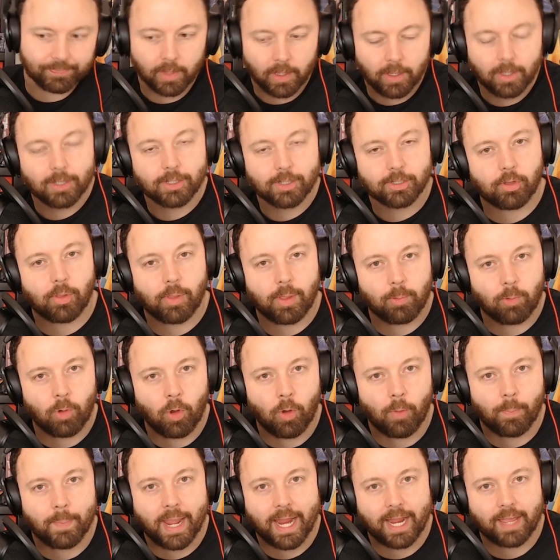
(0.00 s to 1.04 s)
So they
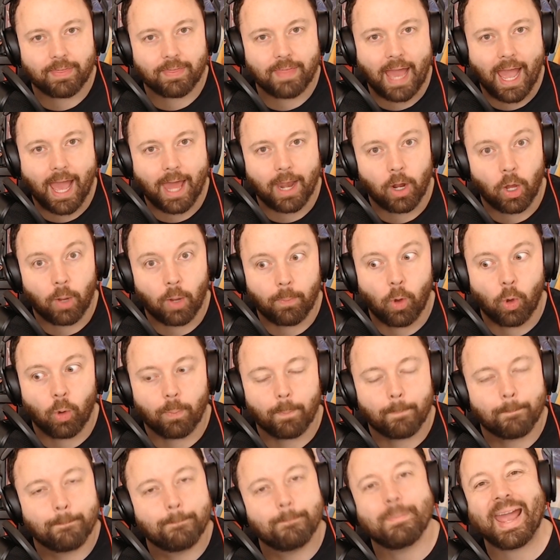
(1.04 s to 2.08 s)
won't make that
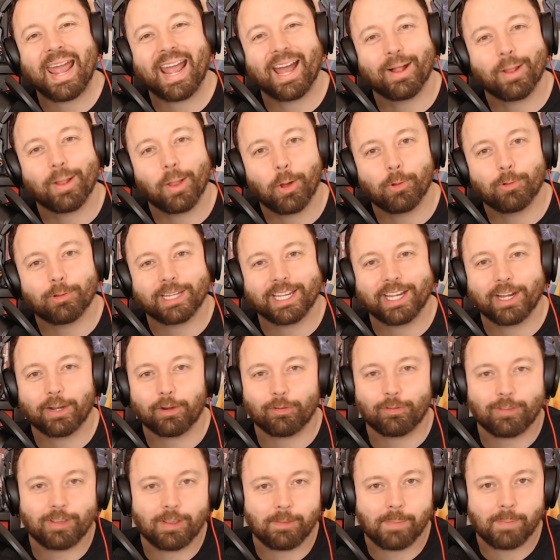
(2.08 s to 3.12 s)
male only or
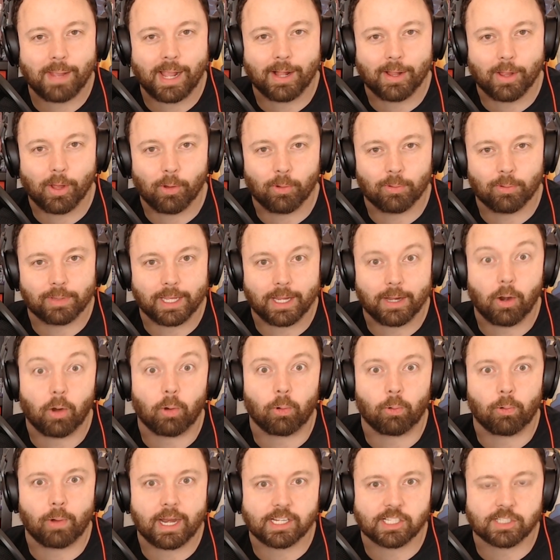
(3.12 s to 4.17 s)
female only
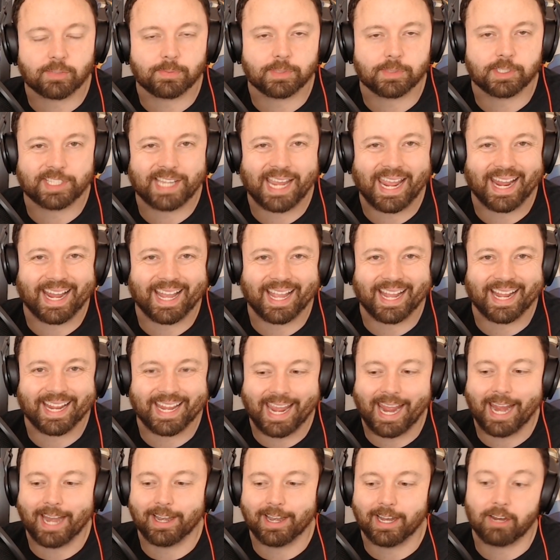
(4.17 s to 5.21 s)
race mistake
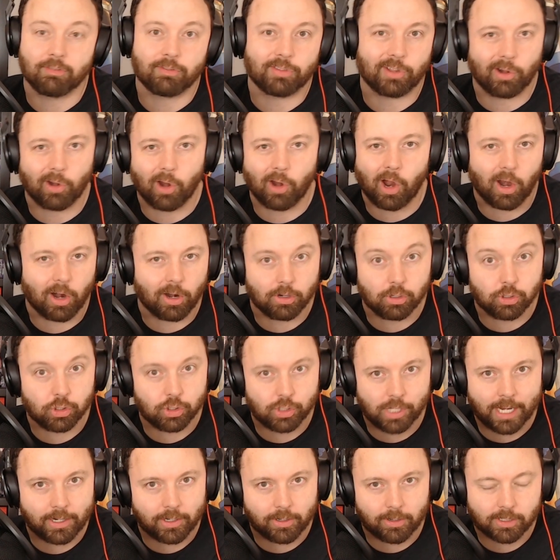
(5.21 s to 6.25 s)
again if there are
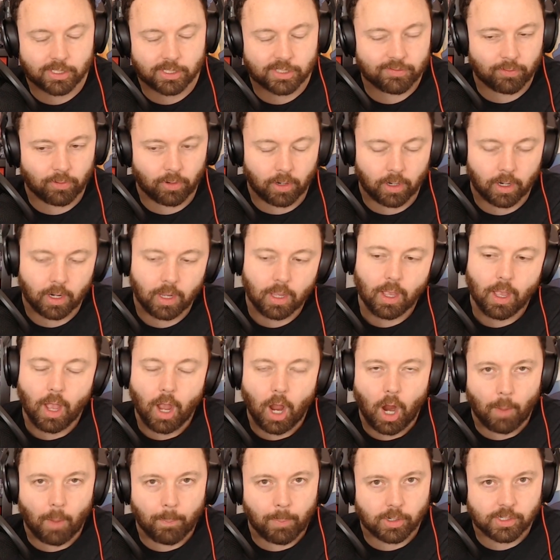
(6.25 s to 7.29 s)
genders for
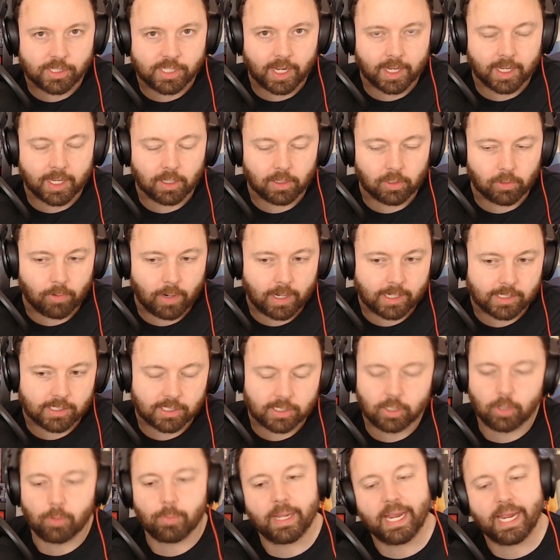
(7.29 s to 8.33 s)
a particular race
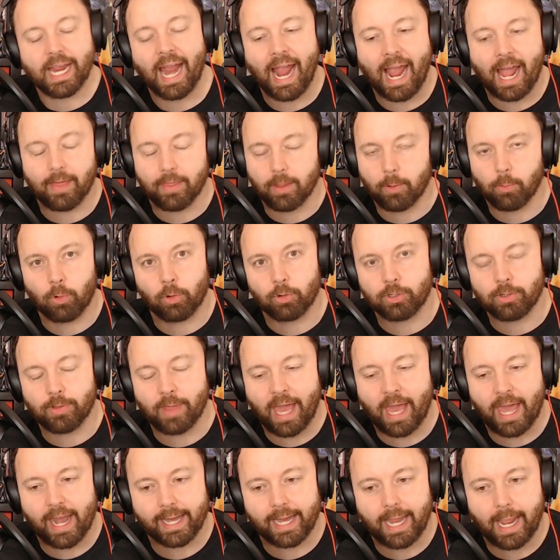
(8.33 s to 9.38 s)
to be had. They won't do
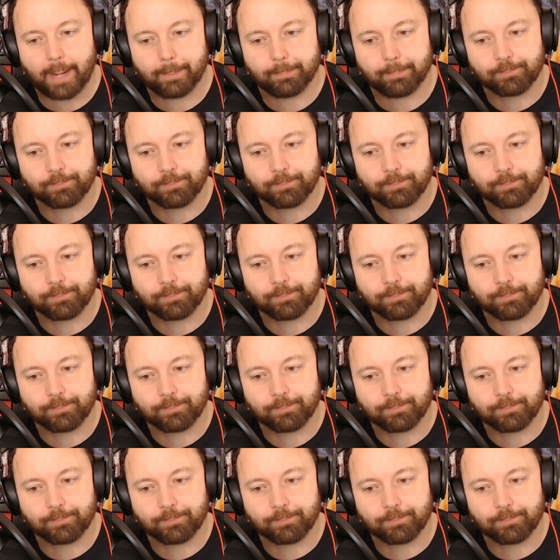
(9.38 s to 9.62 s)
that again.